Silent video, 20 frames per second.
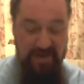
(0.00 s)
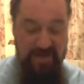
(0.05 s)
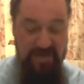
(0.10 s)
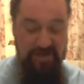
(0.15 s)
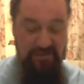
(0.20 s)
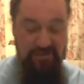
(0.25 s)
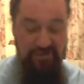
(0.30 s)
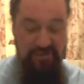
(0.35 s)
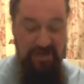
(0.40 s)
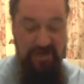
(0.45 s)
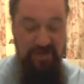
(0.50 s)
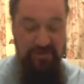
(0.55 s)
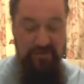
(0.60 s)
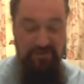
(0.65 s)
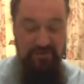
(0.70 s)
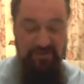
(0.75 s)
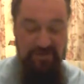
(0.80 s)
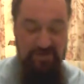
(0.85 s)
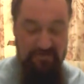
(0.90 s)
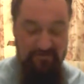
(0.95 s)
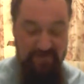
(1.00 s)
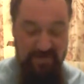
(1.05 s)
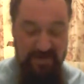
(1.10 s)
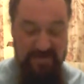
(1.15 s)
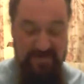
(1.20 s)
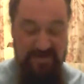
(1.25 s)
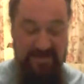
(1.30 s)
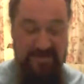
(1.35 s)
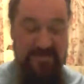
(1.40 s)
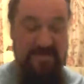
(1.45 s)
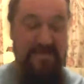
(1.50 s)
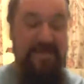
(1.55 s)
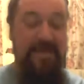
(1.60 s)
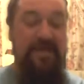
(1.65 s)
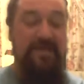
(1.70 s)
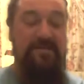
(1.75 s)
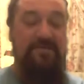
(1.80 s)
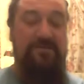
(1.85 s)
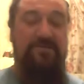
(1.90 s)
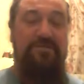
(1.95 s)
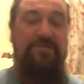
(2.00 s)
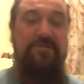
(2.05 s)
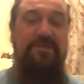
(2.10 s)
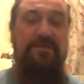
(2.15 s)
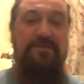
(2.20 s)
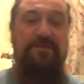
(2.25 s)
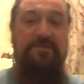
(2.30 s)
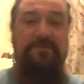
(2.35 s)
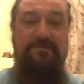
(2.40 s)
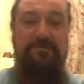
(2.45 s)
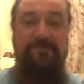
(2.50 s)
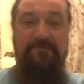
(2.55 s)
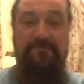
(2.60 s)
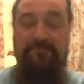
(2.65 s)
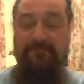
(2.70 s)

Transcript: any changes that might indicate disease.